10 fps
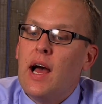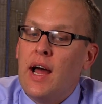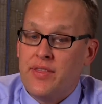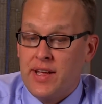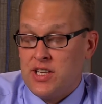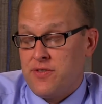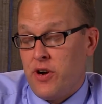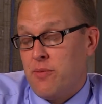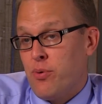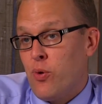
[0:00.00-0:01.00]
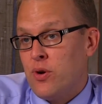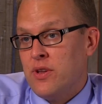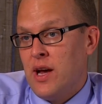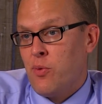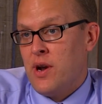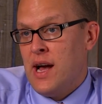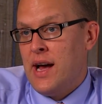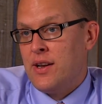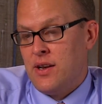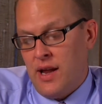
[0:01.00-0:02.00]
I think it's very important that we're
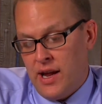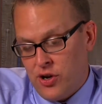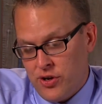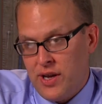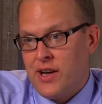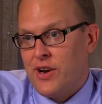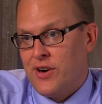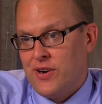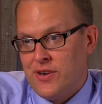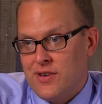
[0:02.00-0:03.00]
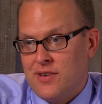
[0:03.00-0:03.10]
not a cookie cutter